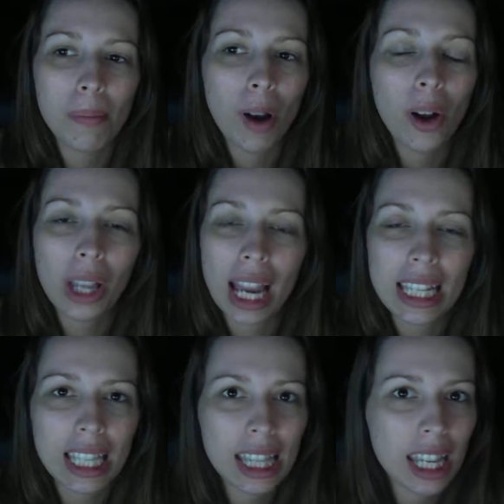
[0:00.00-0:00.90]
all
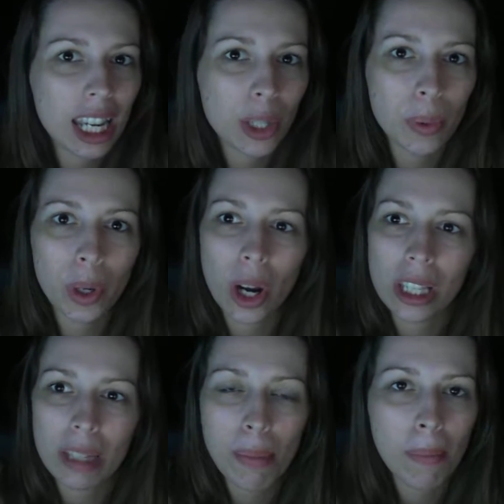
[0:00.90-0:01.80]
kinds of things were
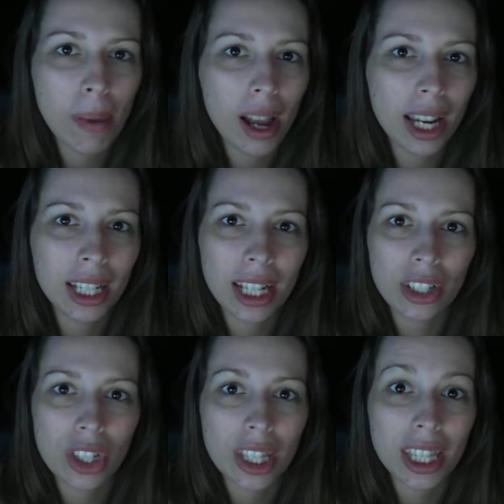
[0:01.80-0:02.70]
crossing my mind
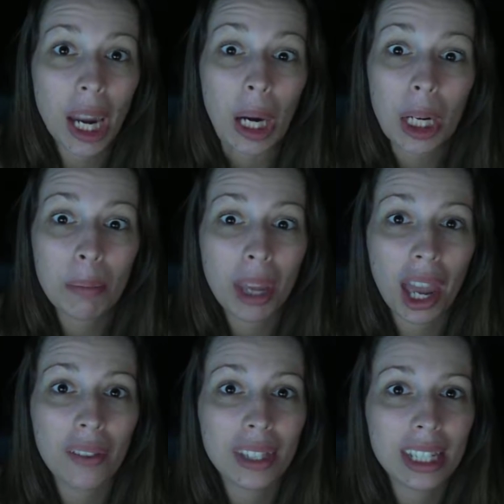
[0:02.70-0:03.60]
and just scaring me
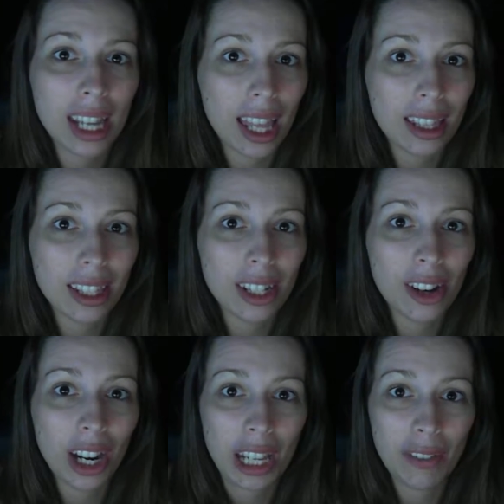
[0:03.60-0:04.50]
half to death to
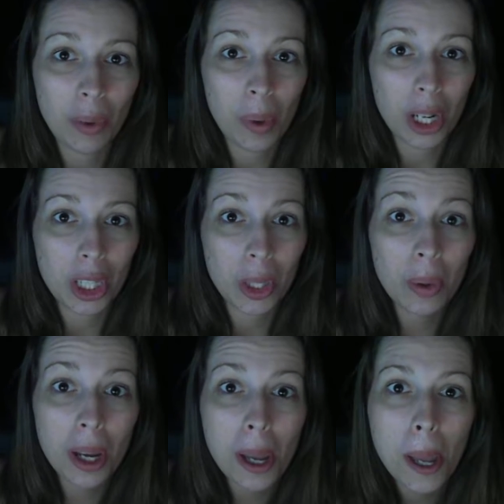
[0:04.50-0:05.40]
not even want to do
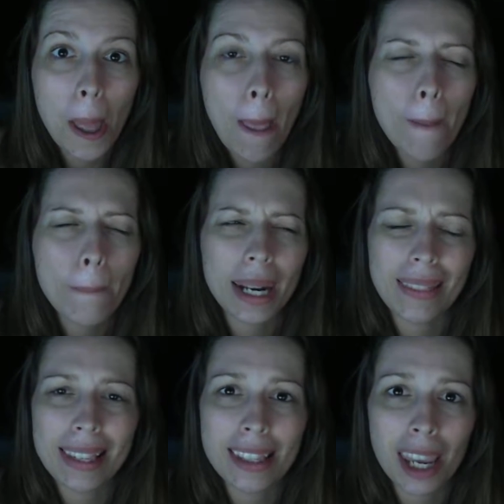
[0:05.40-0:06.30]
it. But at
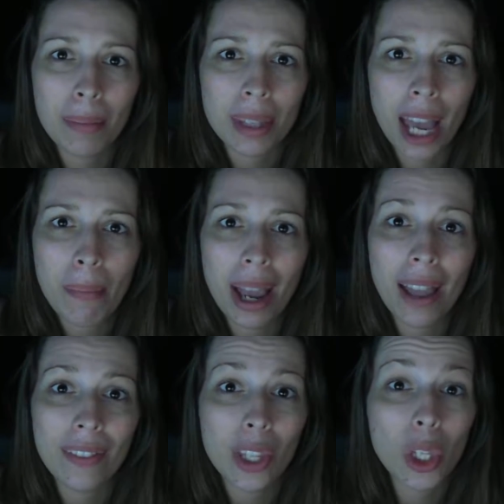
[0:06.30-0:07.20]
the same time, I
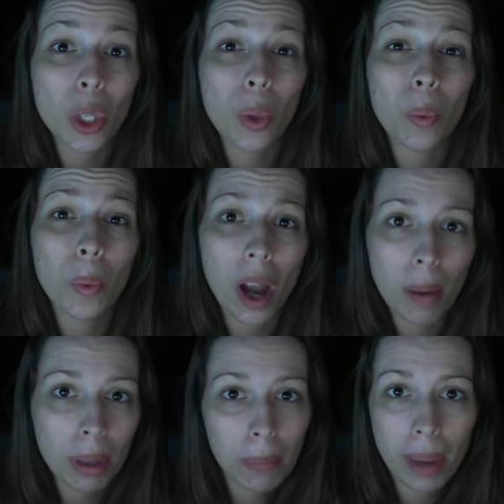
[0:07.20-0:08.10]
had this
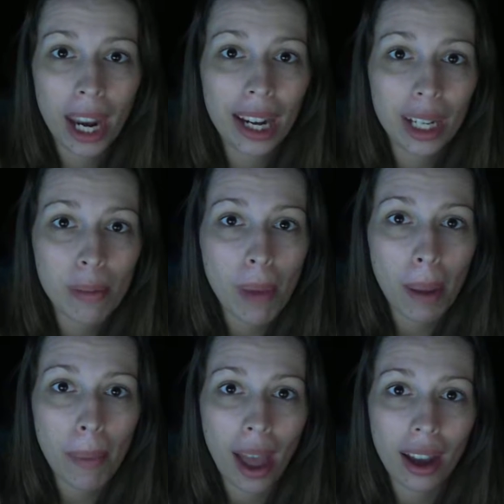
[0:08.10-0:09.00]
throbbing pain in
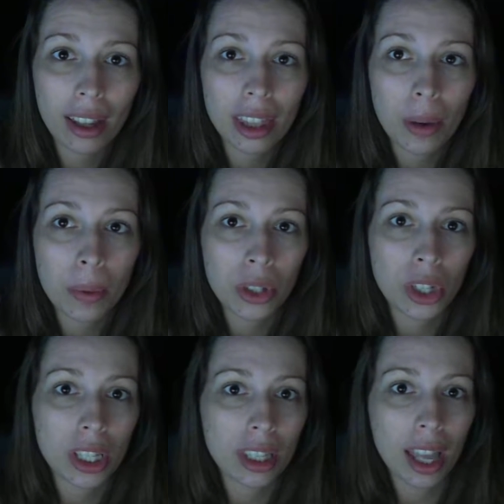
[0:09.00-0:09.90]
my back that was
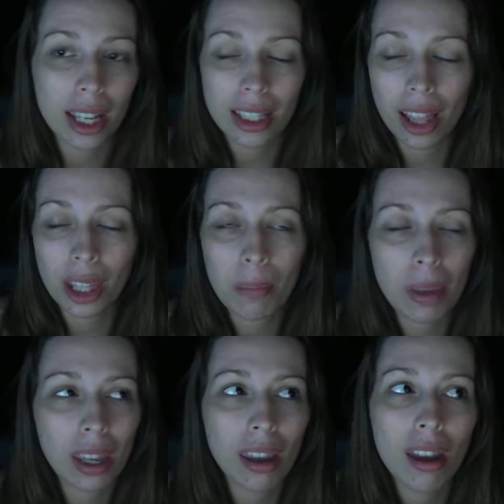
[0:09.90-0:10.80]
just like telling
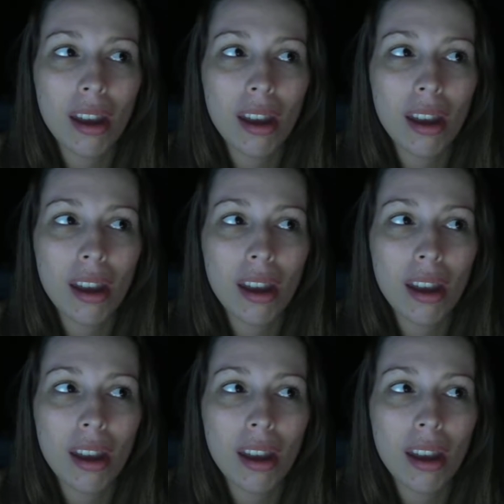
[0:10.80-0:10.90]
me,